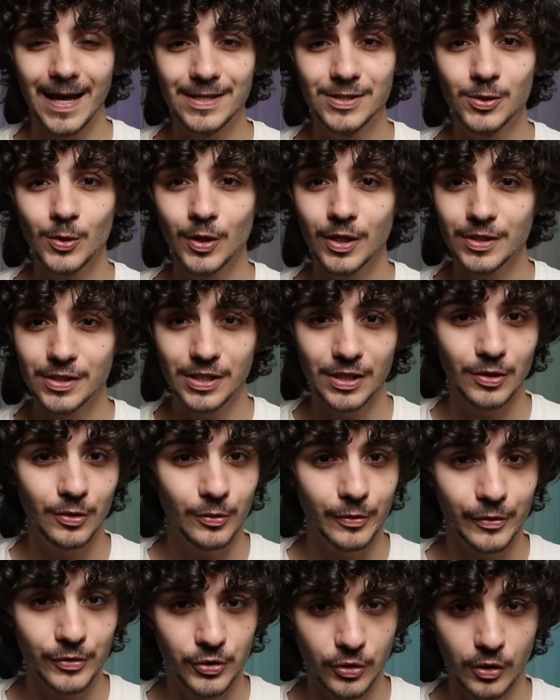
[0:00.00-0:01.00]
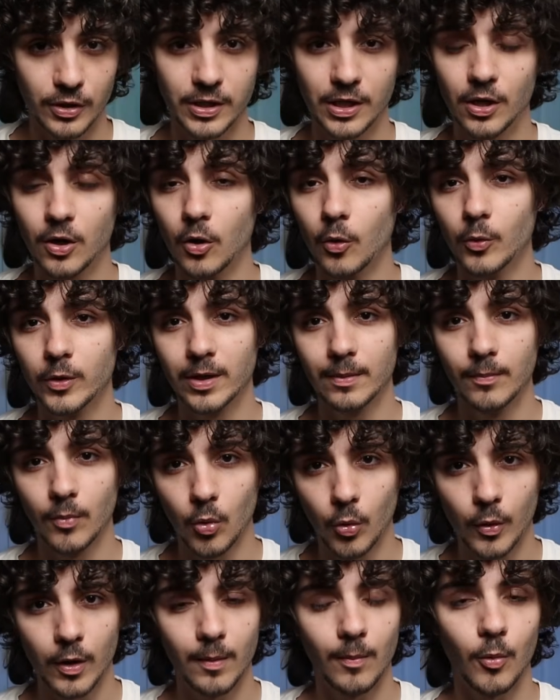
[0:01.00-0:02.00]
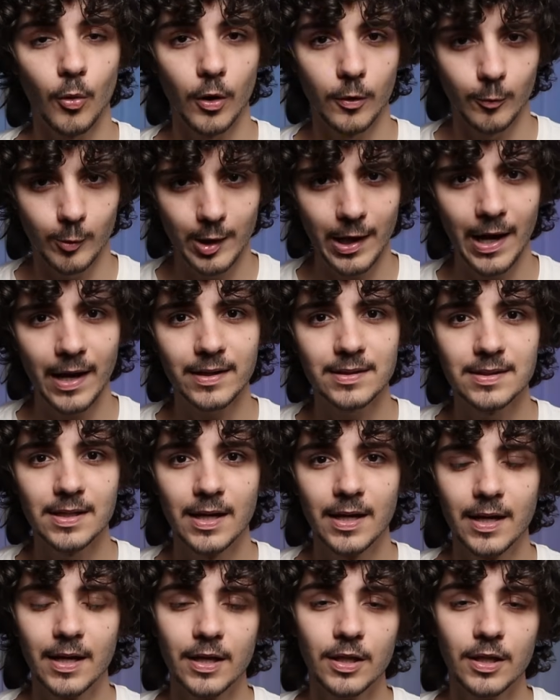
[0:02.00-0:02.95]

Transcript: as you continue your journey coding more and more in React,